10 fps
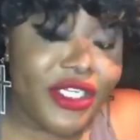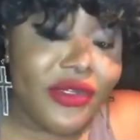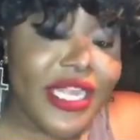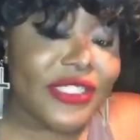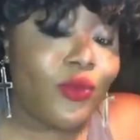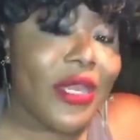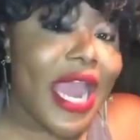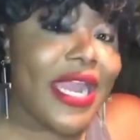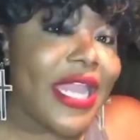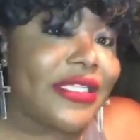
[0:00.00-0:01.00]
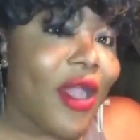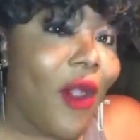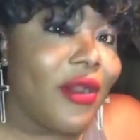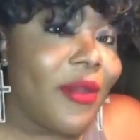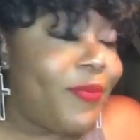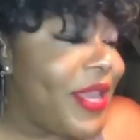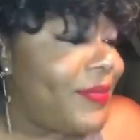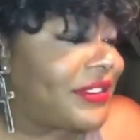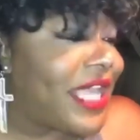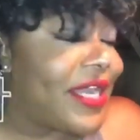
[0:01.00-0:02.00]
You just went out there and told them
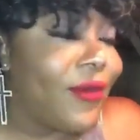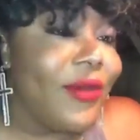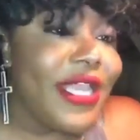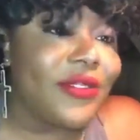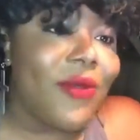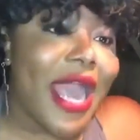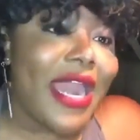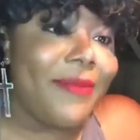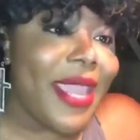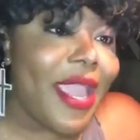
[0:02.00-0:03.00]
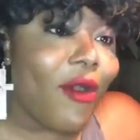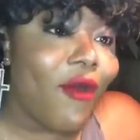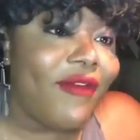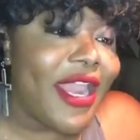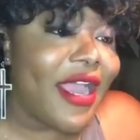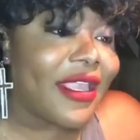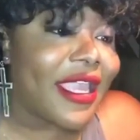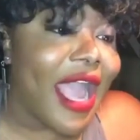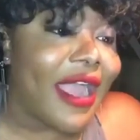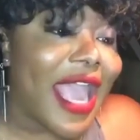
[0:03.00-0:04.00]
people that the reason why that man over there
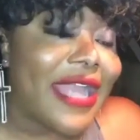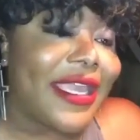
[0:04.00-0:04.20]
got